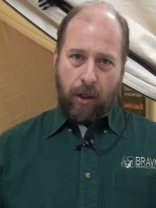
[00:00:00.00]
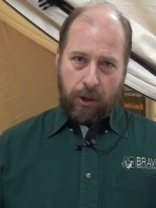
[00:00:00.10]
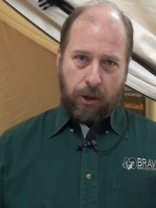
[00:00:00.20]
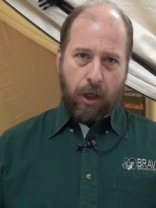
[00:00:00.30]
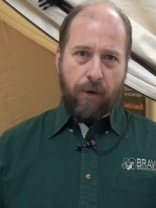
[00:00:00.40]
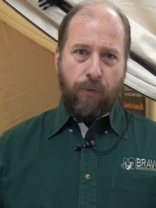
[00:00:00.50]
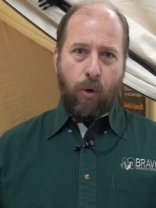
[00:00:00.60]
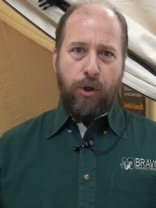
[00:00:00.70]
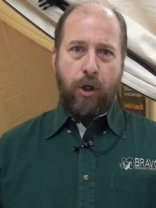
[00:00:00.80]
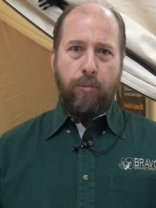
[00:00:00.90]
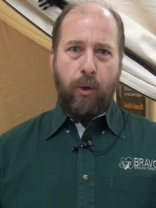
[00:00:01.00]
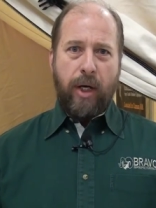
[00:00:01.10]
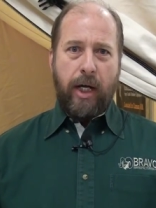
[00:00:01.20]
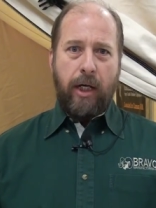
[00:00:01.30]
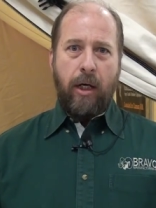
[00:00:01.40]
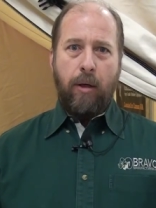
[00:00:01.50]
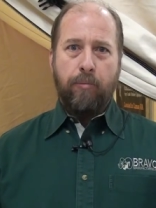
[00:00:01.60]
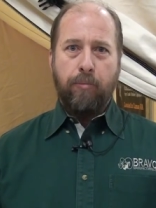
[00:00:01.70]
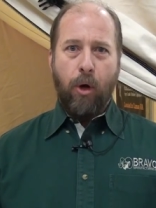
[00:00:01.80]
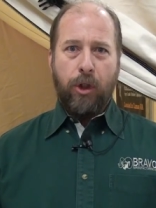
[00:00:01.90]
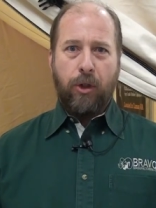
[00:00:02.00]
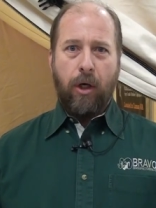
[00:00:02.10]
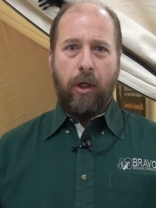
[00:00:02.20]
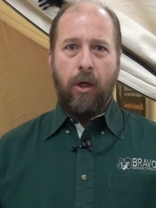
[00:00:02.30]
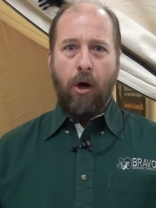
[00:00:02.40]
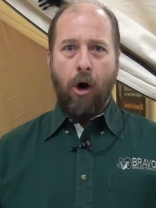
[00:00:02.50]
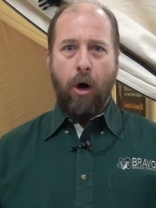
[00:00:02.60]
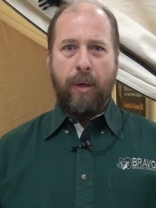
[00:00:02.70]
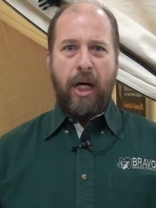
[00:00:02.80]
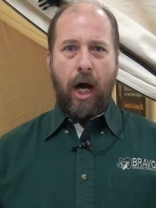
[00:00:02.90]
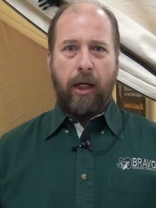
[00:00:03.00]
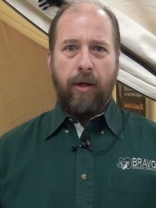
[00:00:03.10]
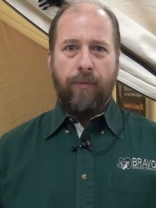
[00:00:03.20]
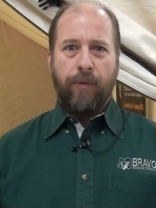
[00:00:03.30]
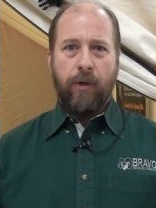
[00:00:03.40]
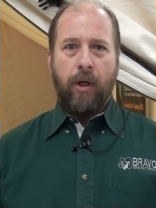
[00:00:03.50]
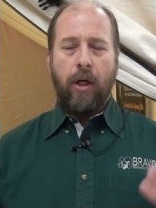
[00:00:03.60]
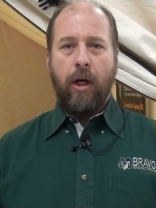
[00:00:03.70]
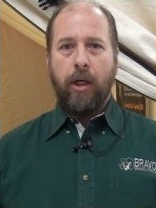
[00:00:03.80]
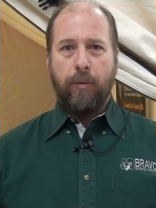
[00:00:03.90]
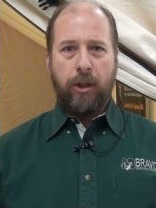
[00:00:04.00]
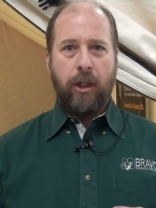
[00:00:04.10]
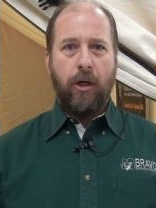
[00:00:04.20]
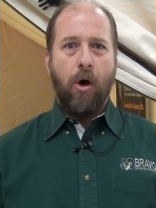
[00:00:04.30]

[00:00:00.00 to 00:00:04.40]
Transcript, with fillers: sunforger, marine, boat shrunk, army duck. Now you must hit